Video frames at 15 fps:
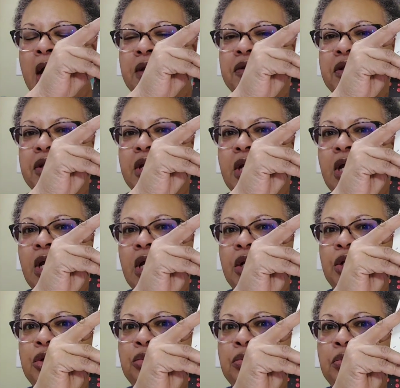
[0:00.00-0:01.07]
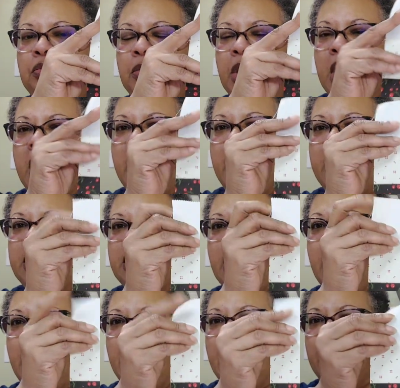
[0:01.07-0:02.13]
And then you cut
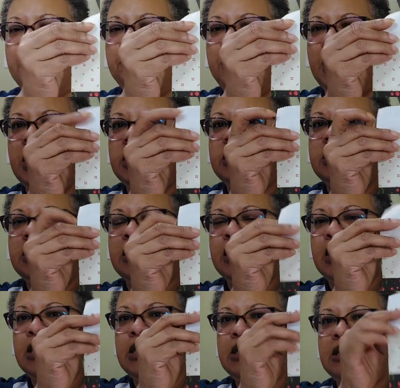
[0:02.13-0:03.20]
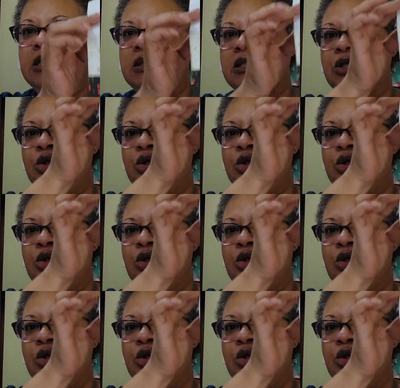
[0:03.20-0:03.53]
and piece these